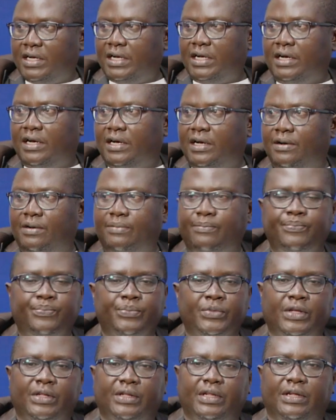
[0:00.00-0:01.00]

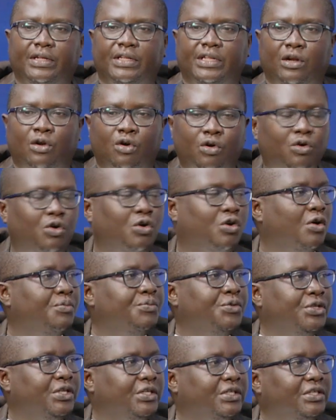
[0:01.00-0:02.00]
the local
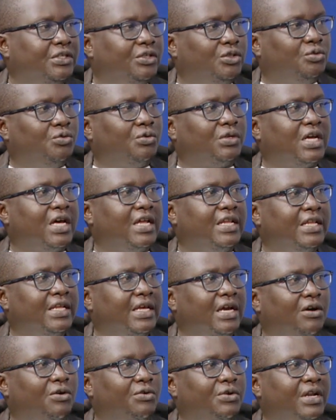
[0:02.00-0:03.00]
communities to run
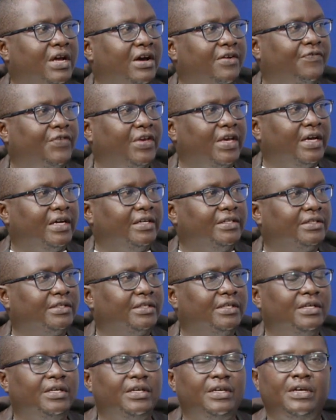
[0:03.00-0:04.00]
their own affairs.